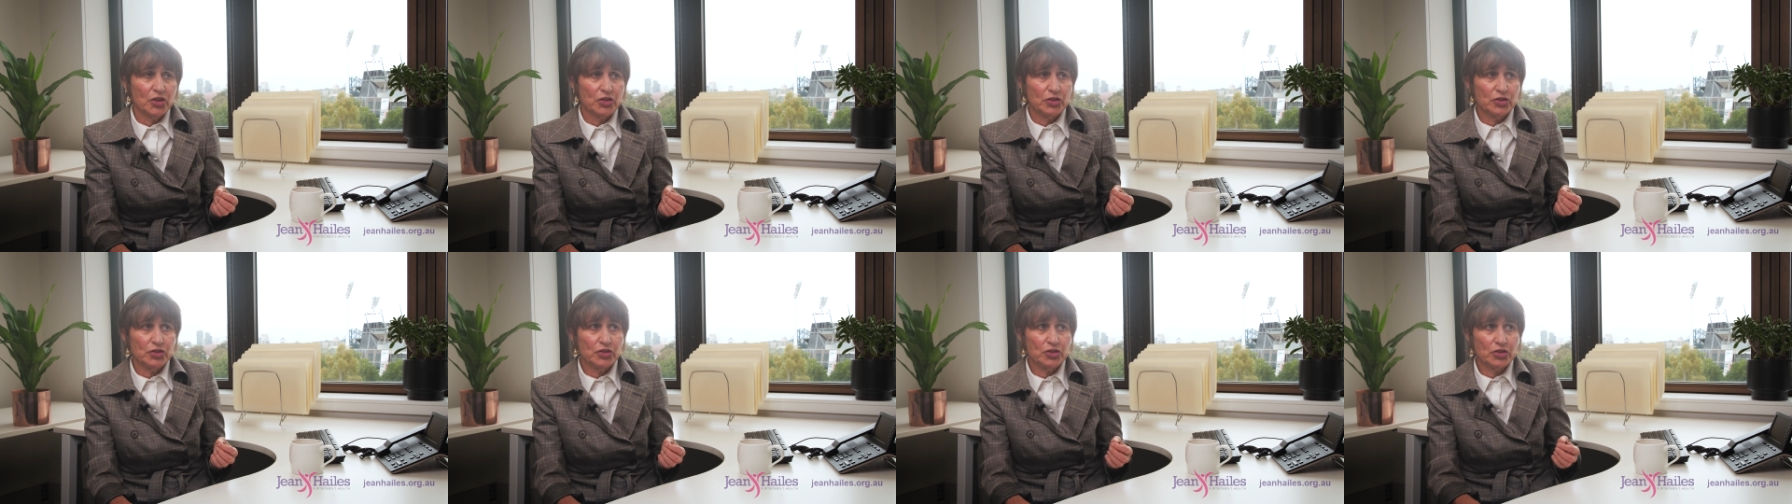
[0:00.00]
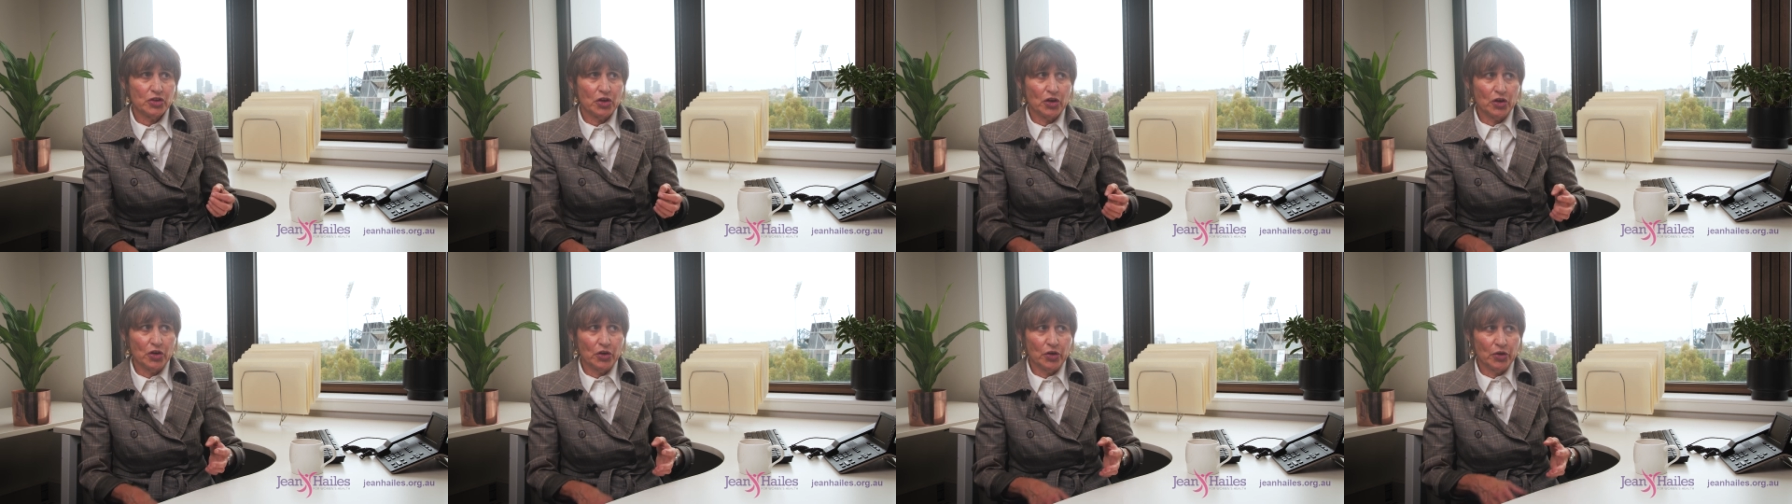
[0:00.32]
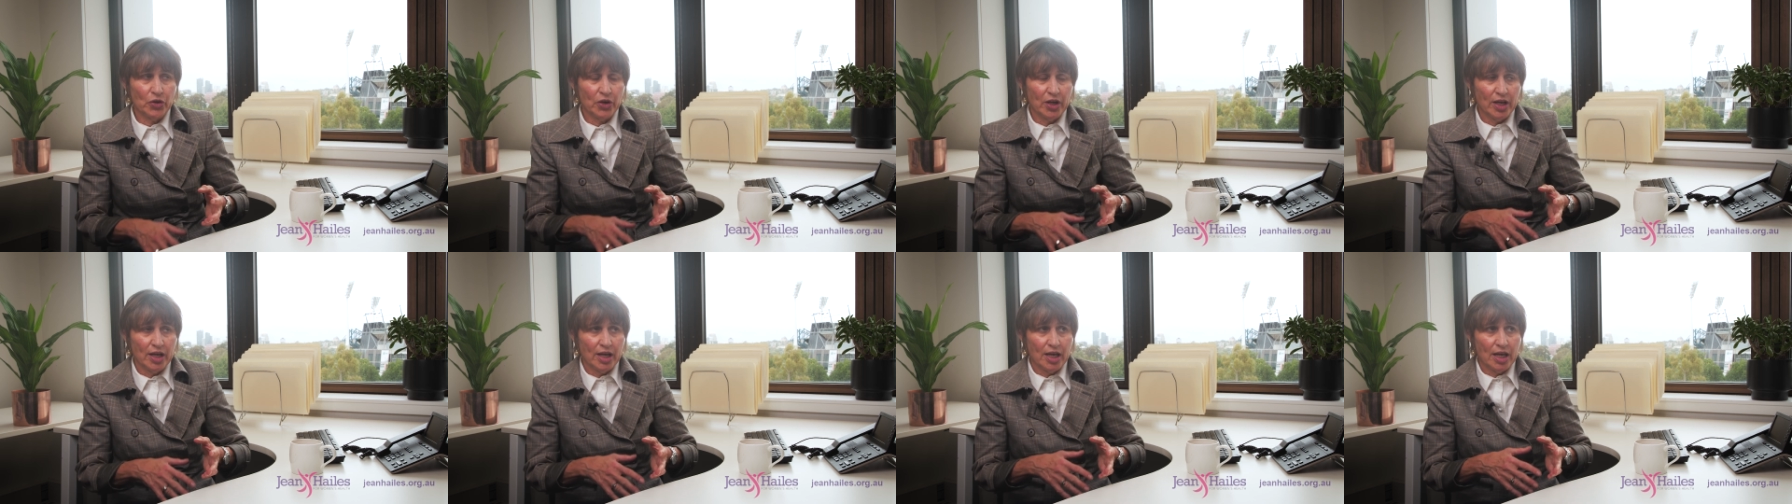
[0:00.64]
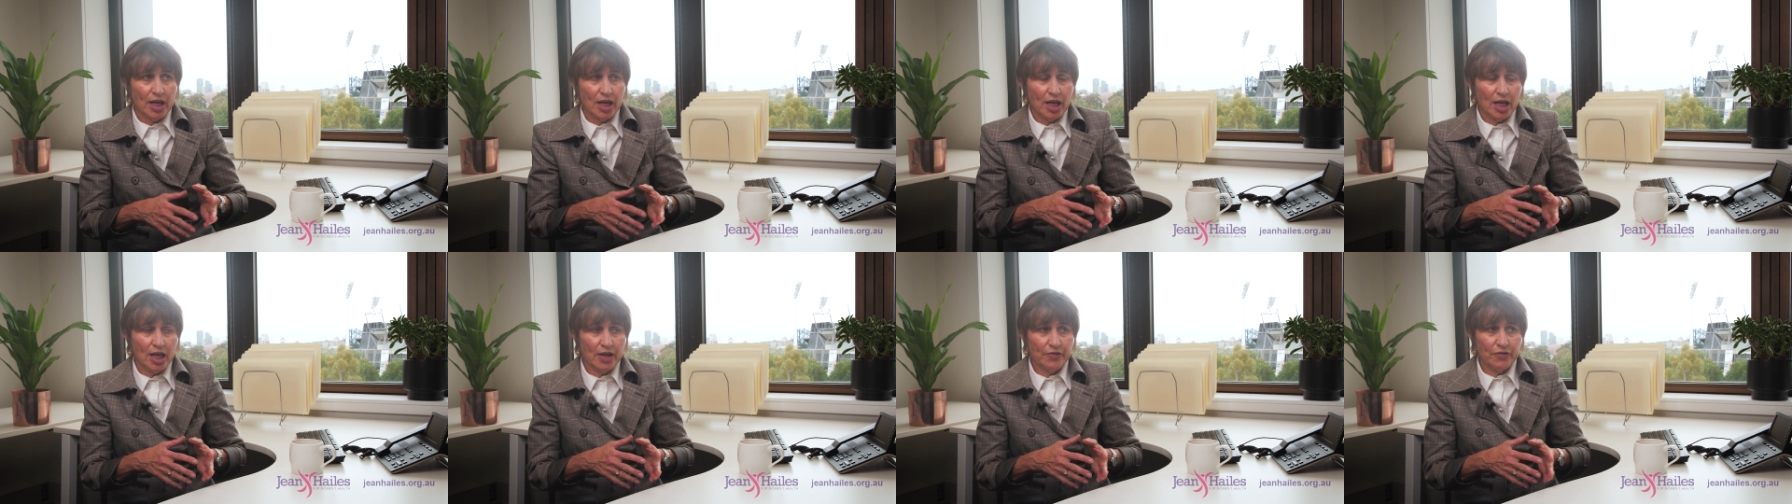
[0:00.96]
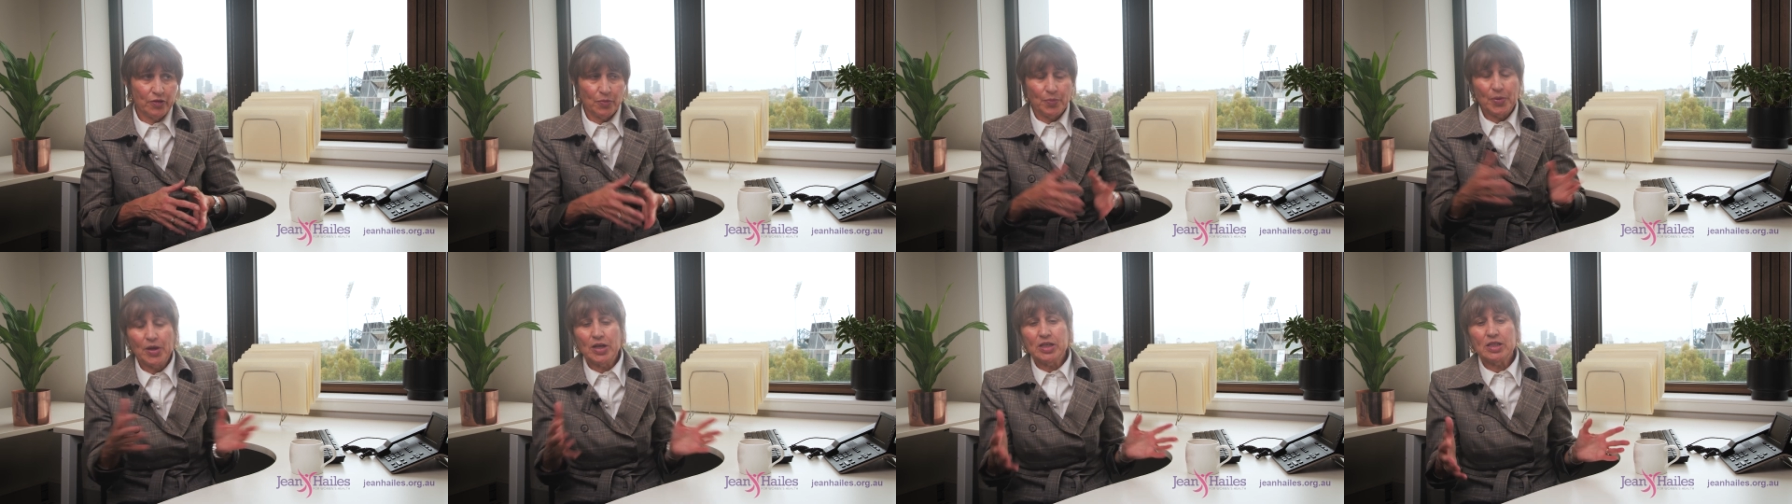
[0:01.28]
So if
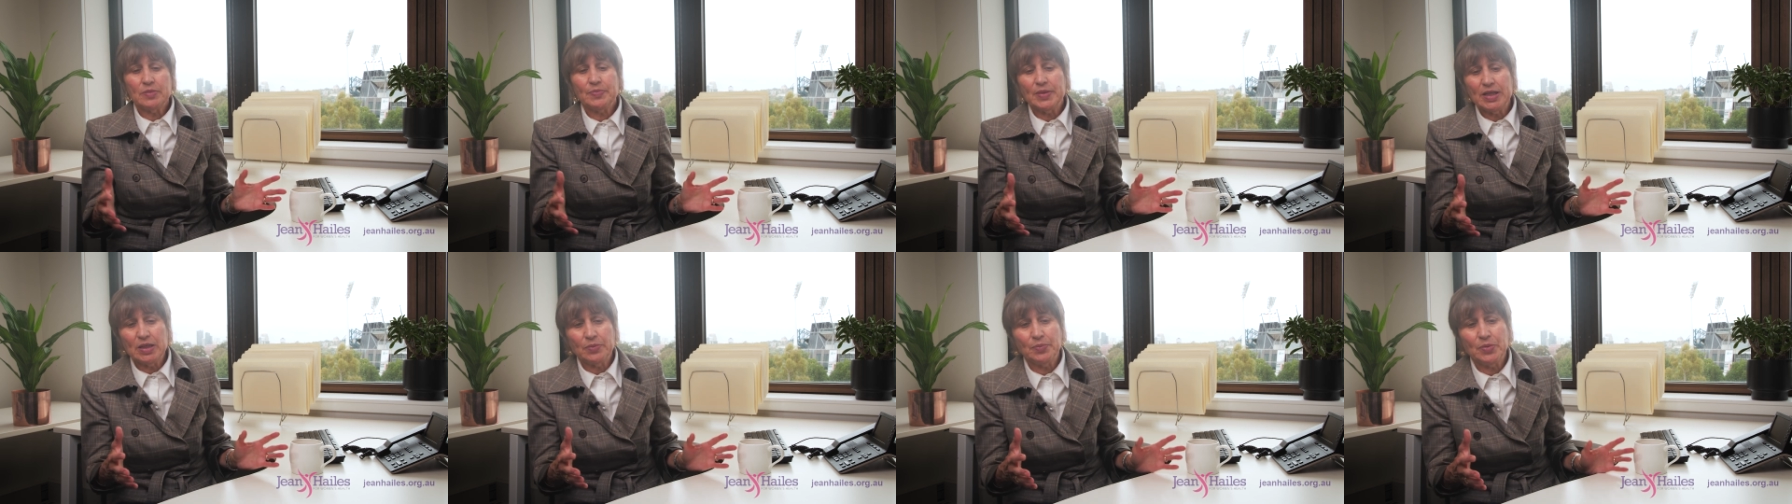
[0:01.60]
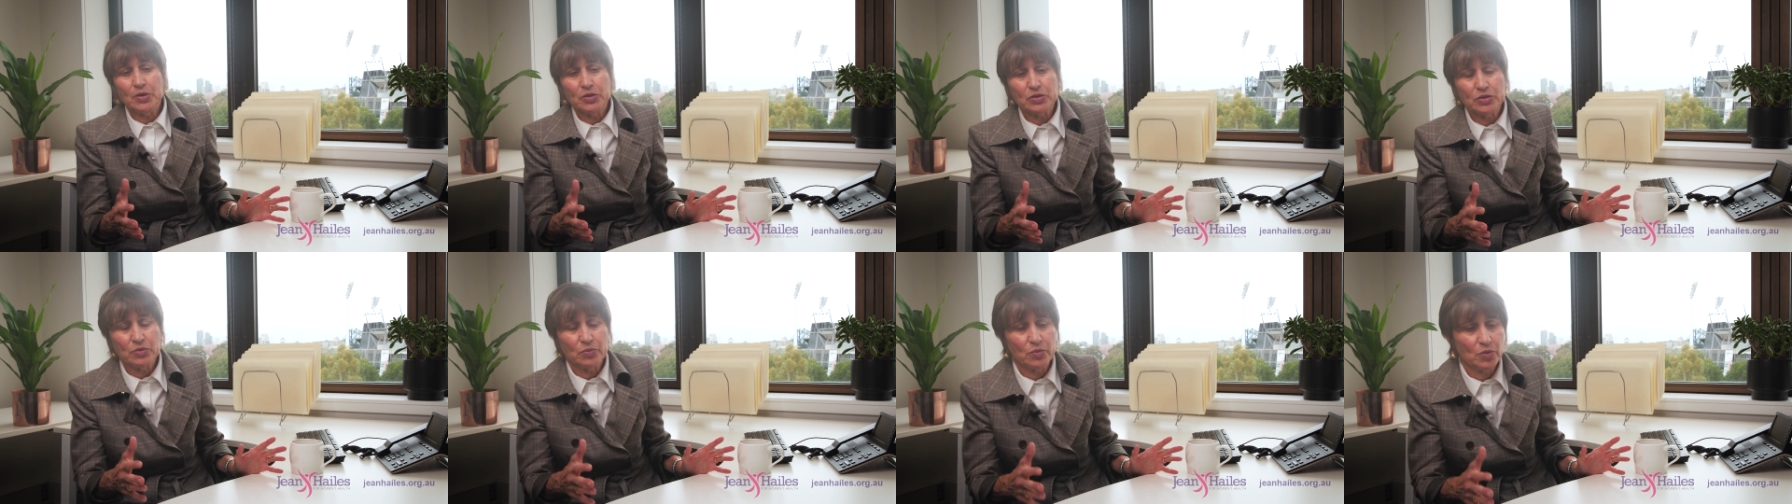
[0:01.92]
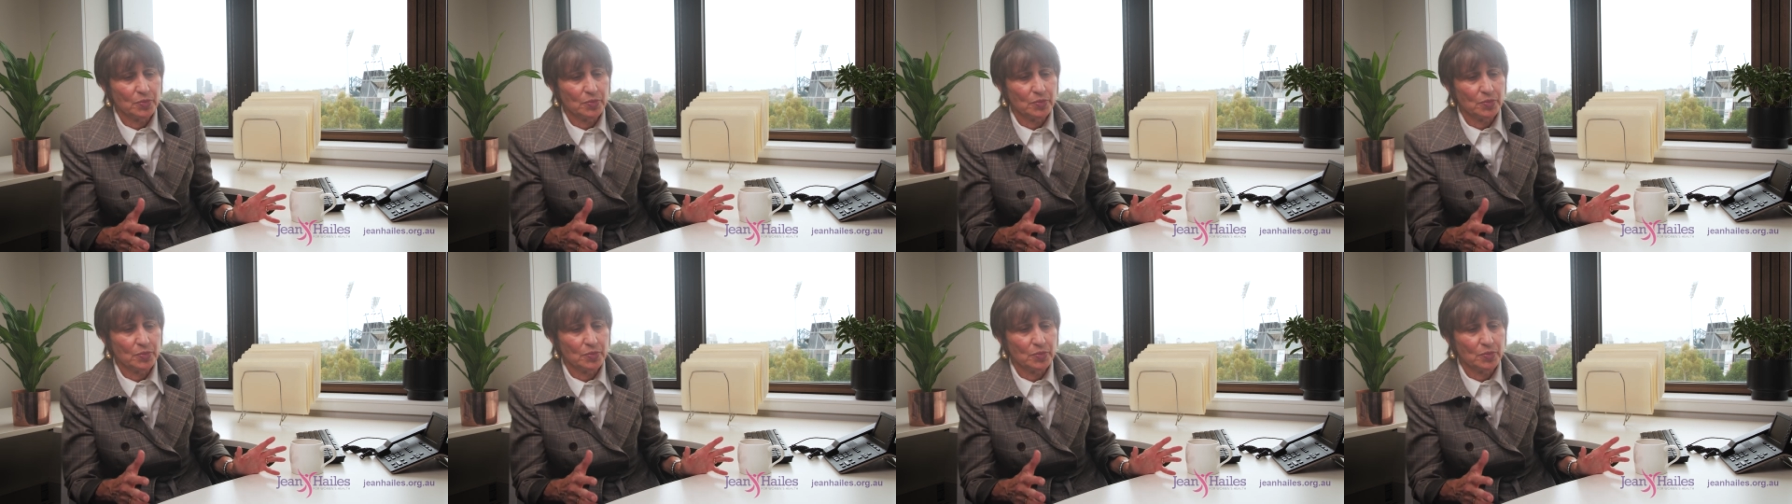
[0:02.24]
a postmenopausal